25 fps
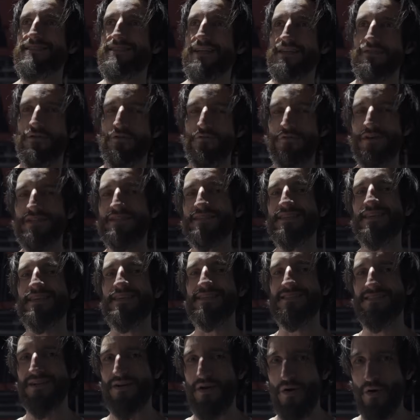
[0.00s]
is that the risk
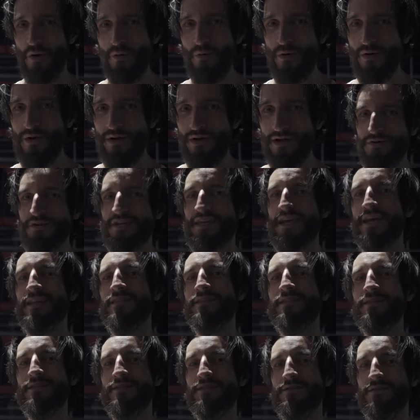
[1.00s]
is low, you
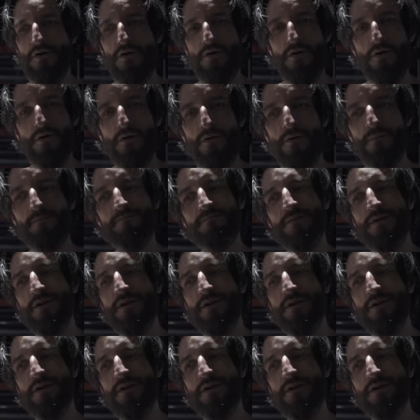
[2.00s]
can go